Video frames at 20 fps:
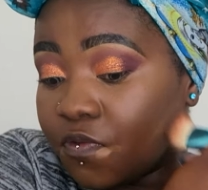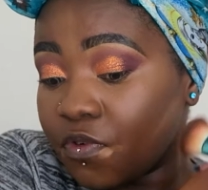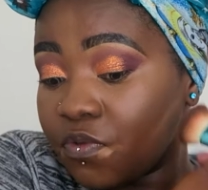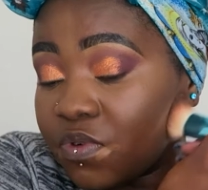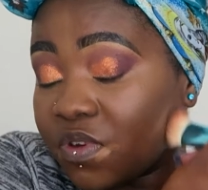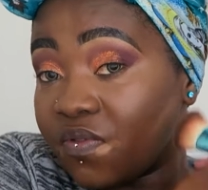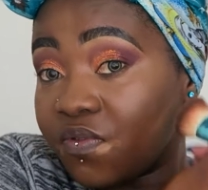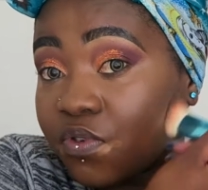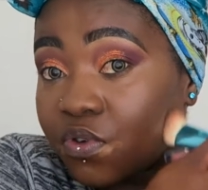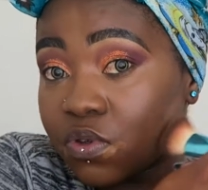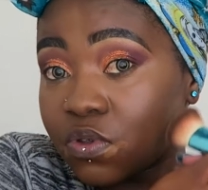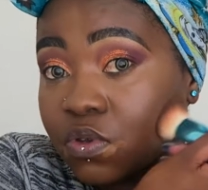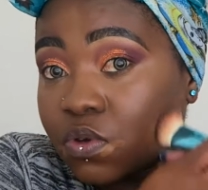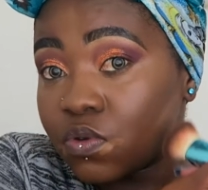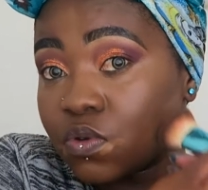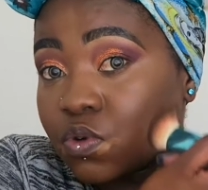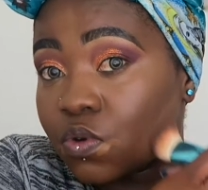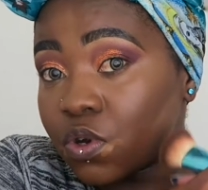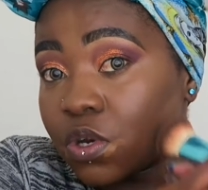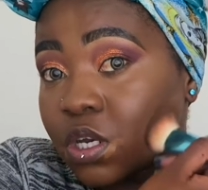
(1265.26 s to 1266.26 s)
for reverse
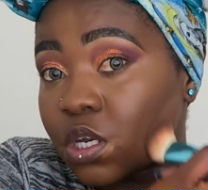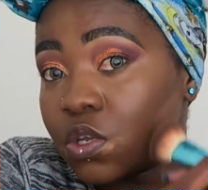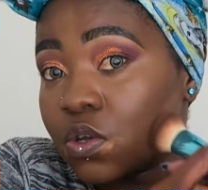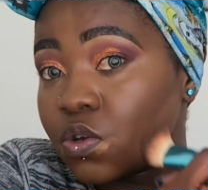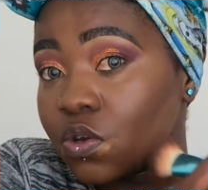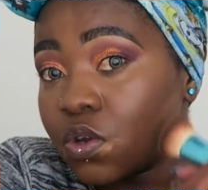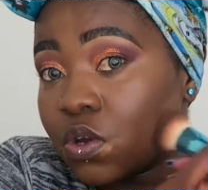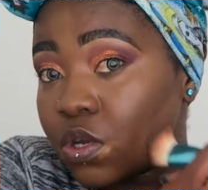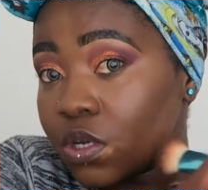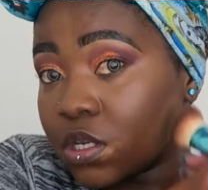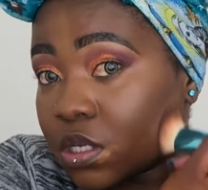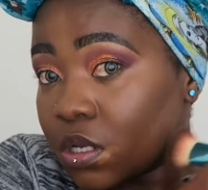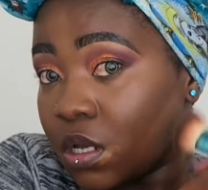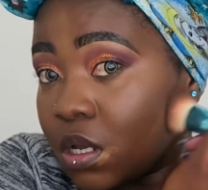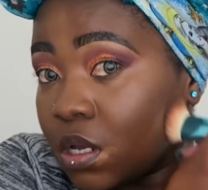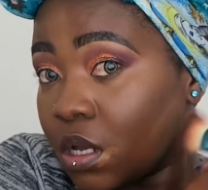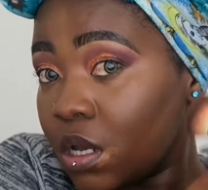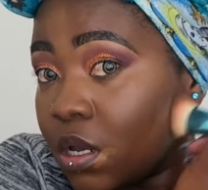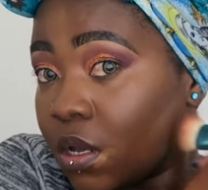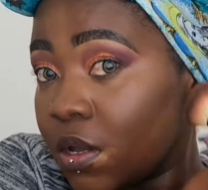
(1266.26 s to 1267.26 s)
contouring, you're
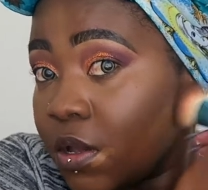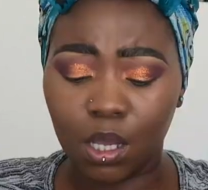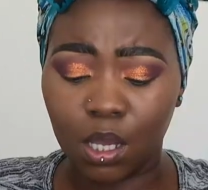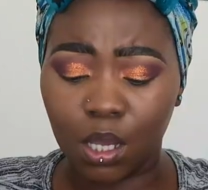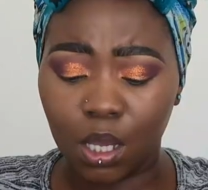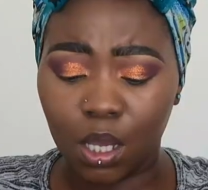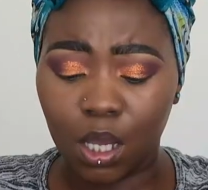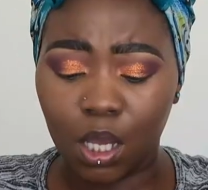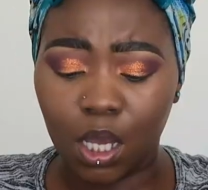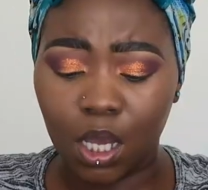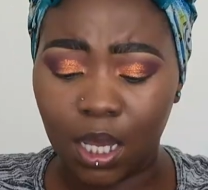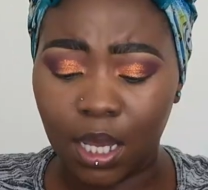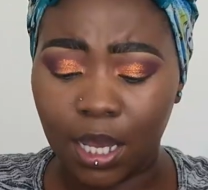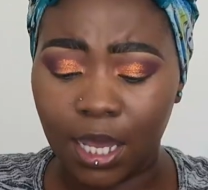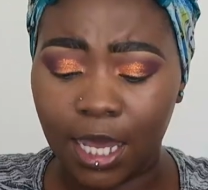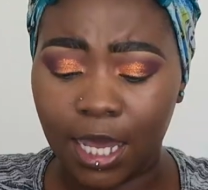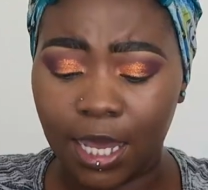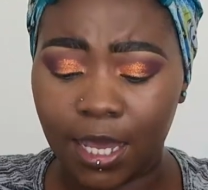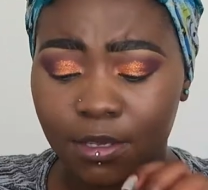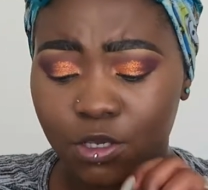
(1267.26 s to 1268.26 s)

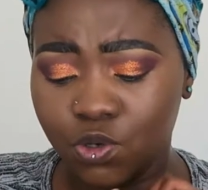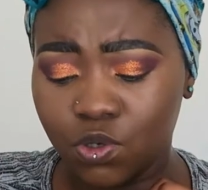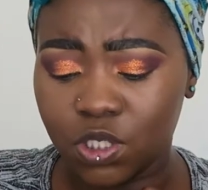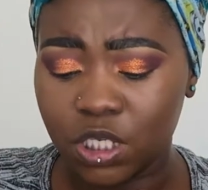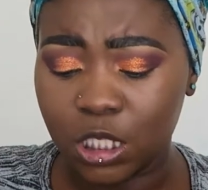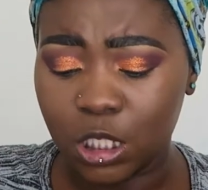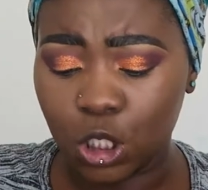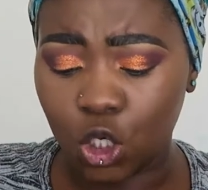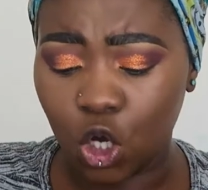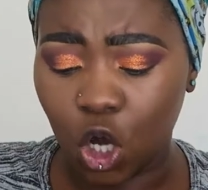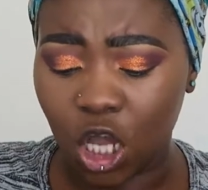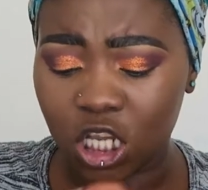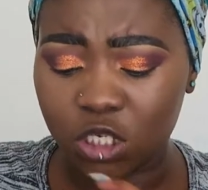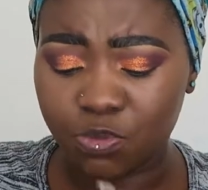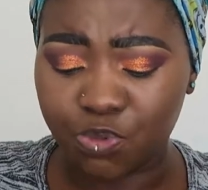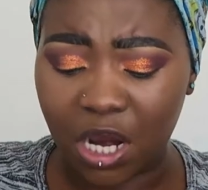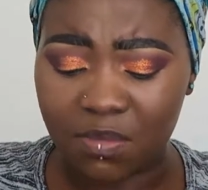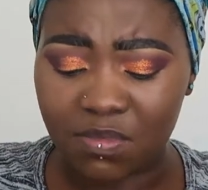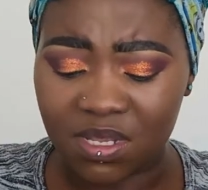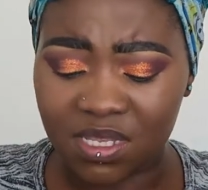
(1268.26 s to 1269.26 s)
not. Using the Gosh
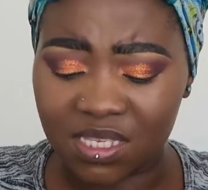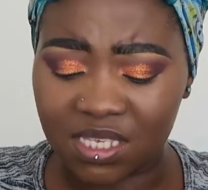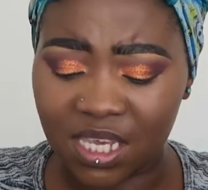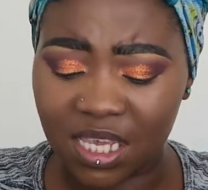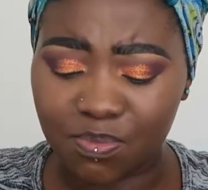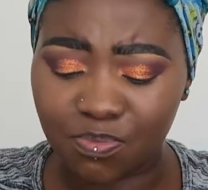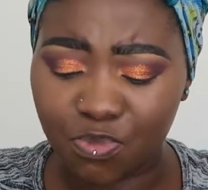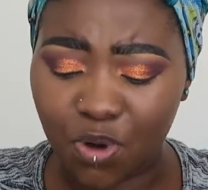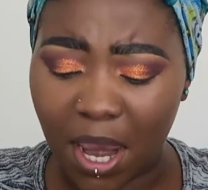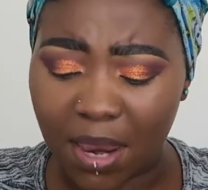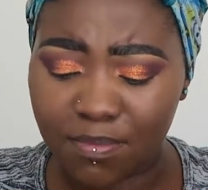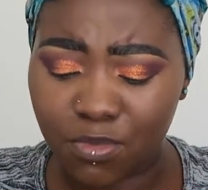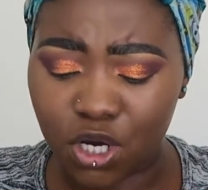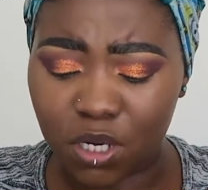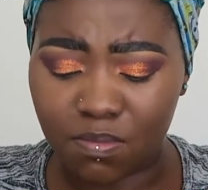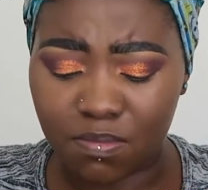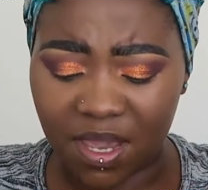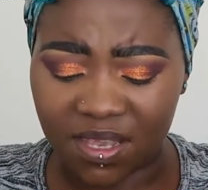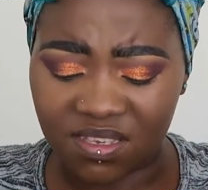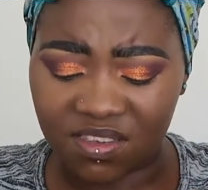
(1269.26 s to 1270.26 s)
Priming Set Primer
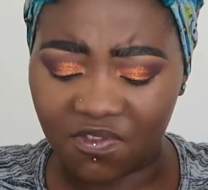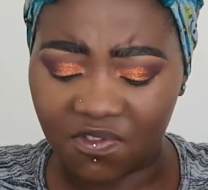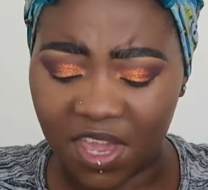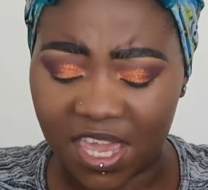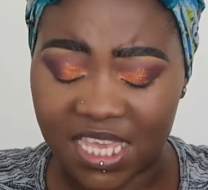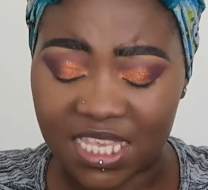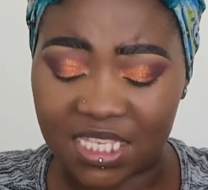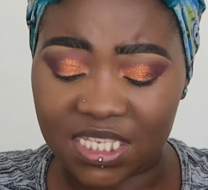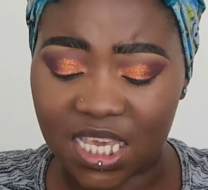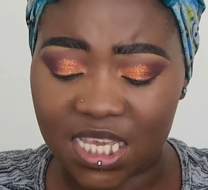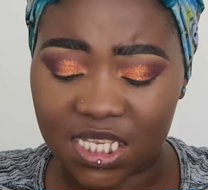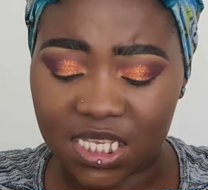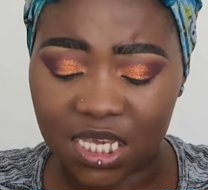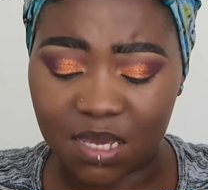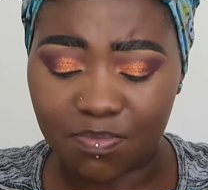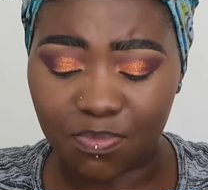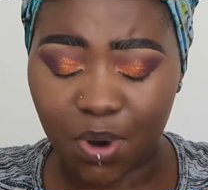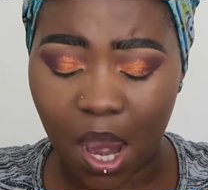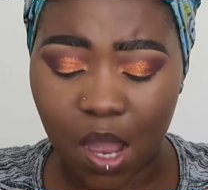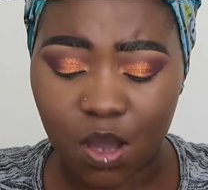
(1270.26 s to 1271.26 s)
and Mattifying
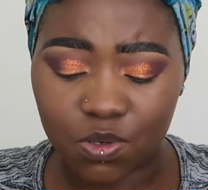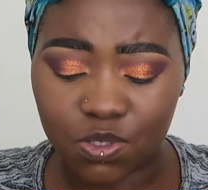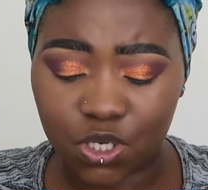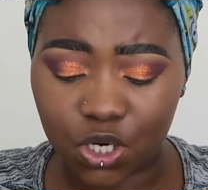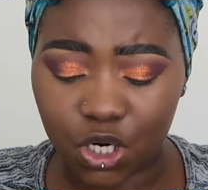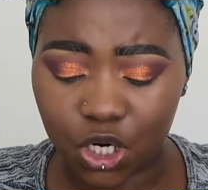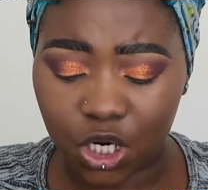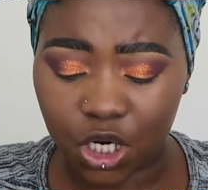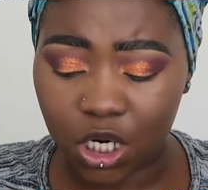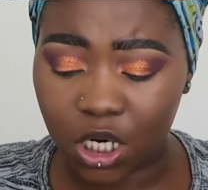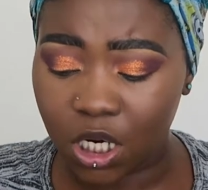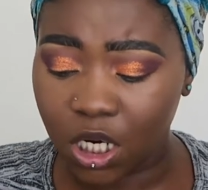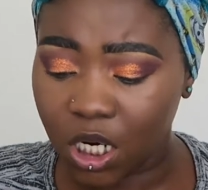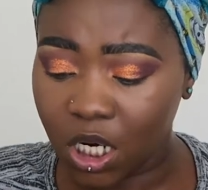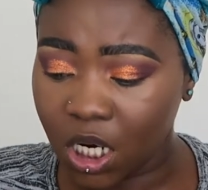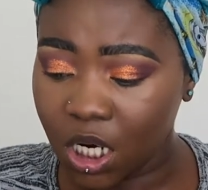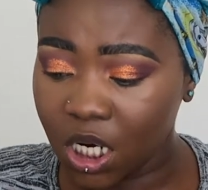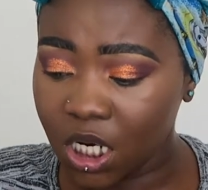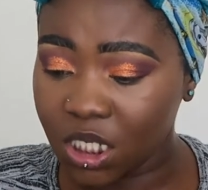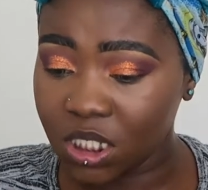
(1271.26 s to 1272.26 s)
Setting Powder.
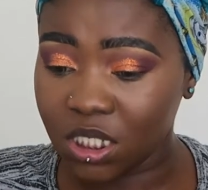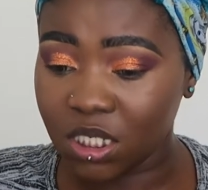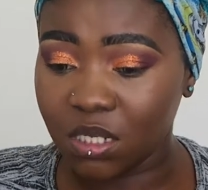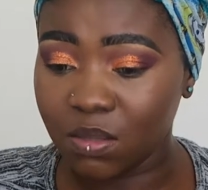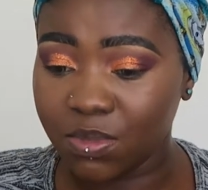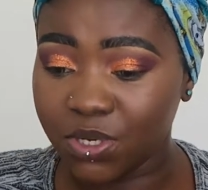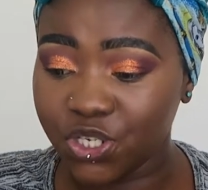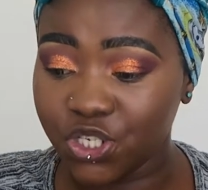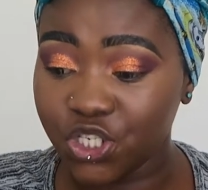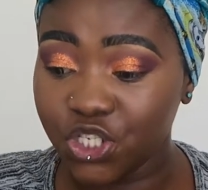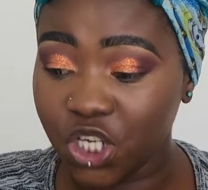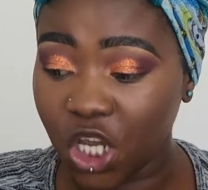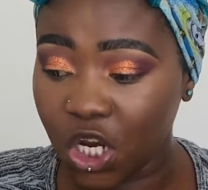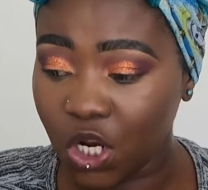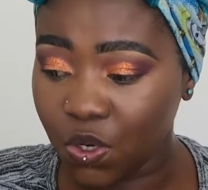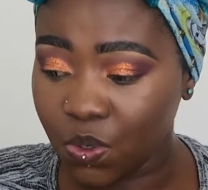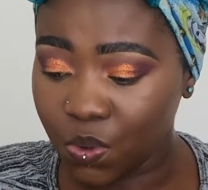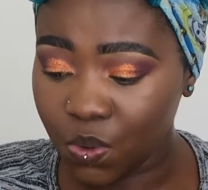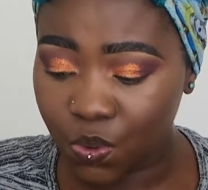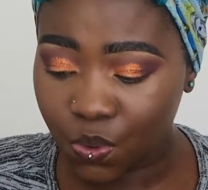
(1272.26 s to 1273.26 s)
Just a little bit of
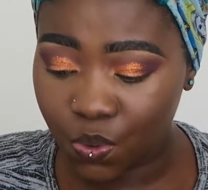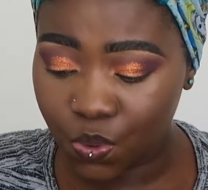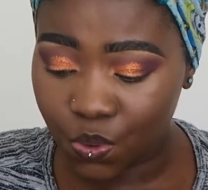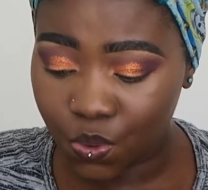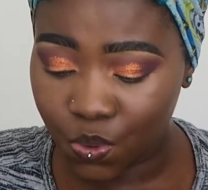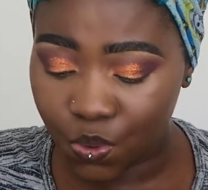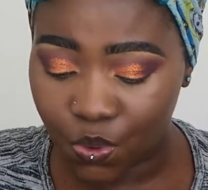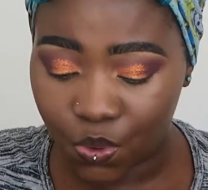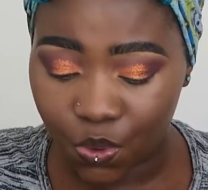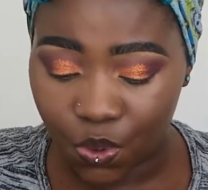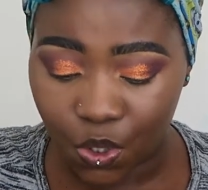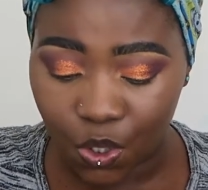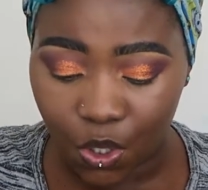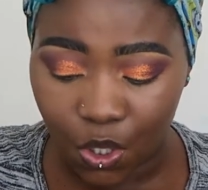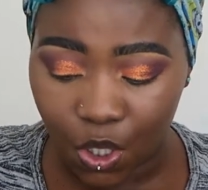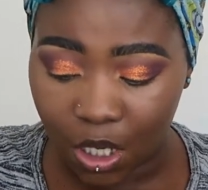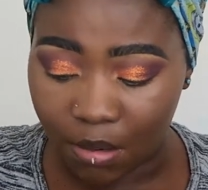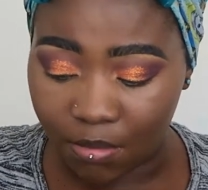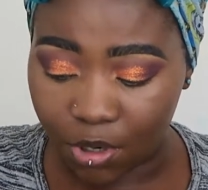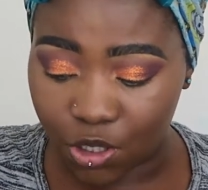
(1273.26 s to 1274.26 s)
yellow.
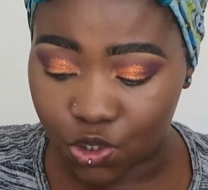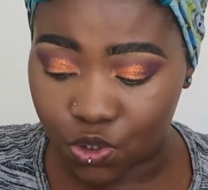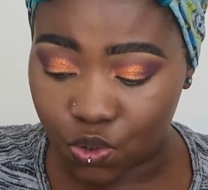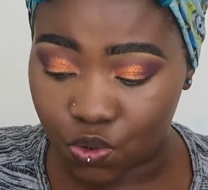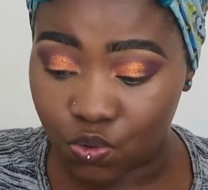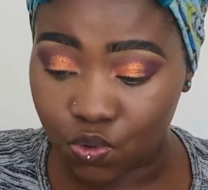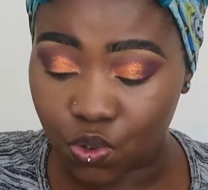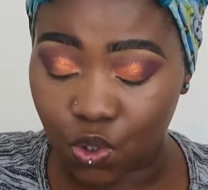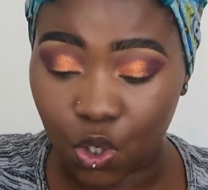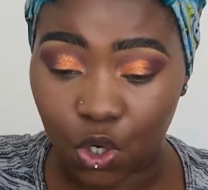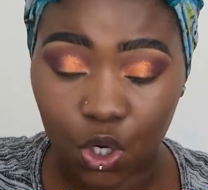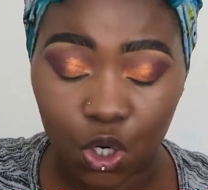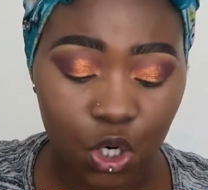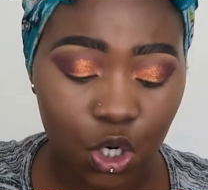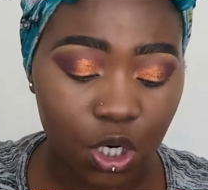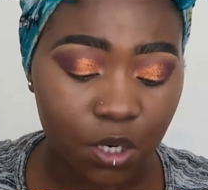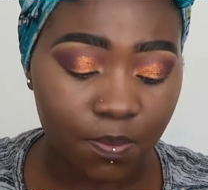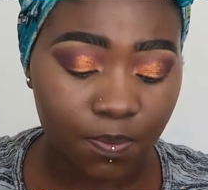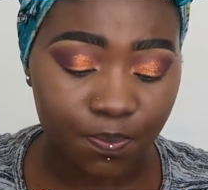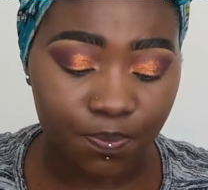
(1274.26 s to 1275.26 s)
I'm going to use
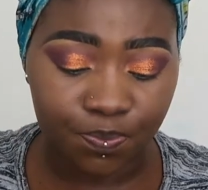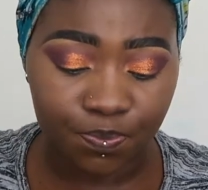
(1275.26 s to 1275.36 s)
her.